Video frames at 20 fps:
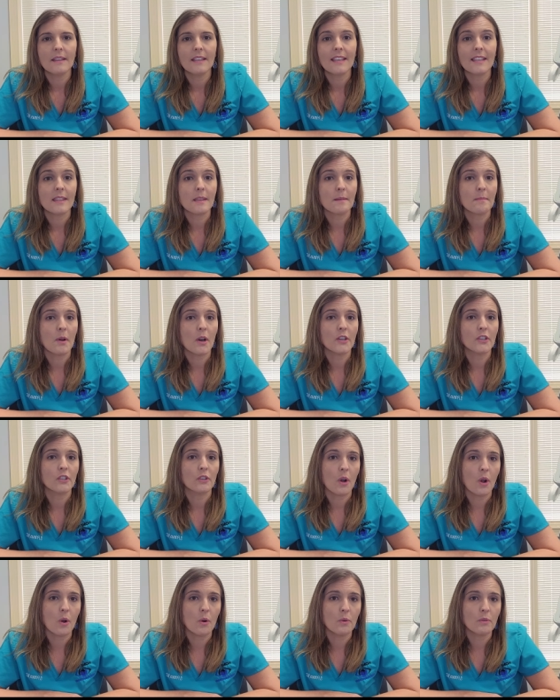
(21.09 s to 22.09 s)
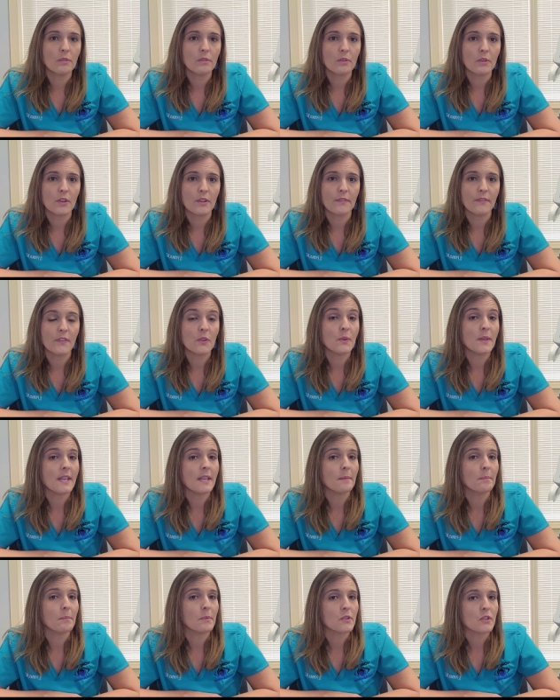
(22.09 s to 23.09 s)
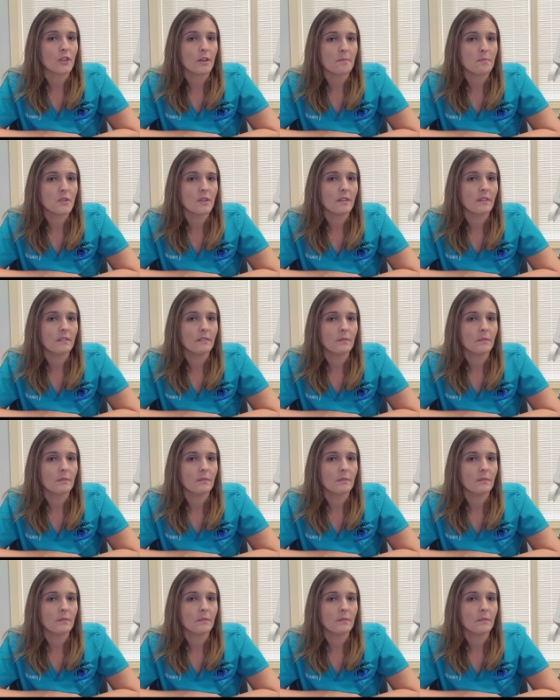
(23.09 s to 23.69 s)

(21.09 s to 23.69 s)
get them on your own or if you need a prescription,